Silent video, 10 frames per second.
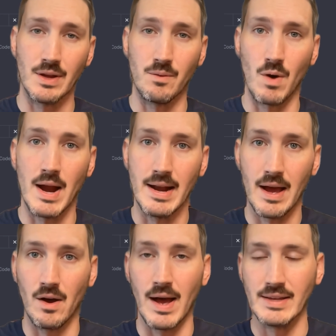And right
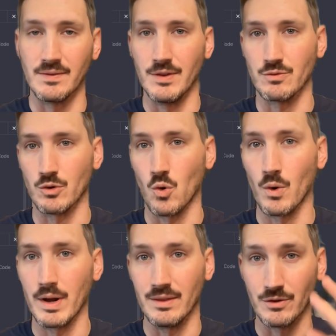now, as of this
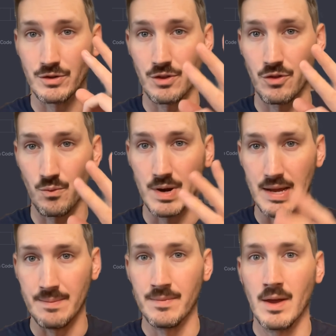recording, there's 3.